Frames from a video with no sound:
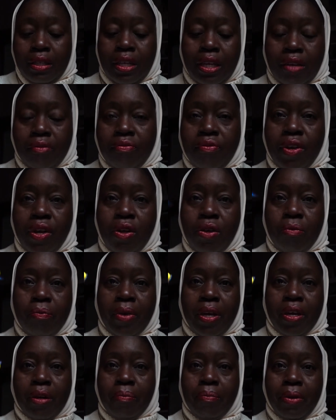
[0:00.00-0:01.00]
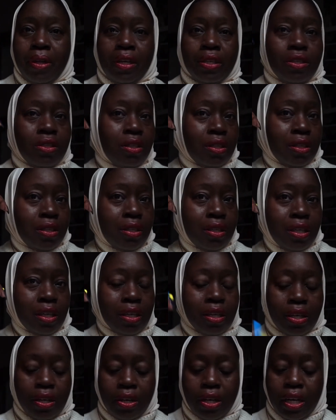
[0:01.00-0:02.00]
like foam earplugs you just
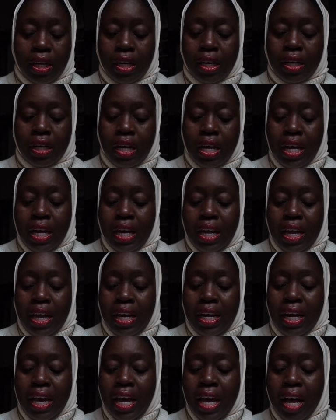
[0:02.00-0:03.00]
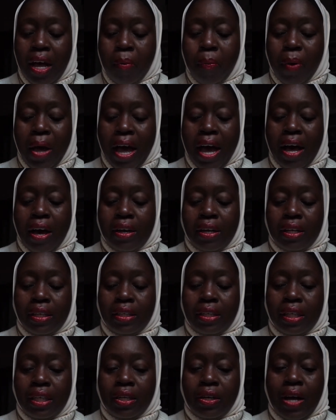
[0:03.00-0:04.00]
stuck in your ear, and they help out a
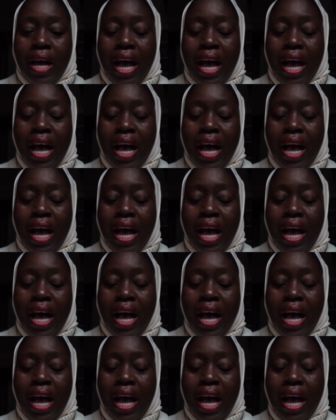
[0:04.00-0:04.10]
little.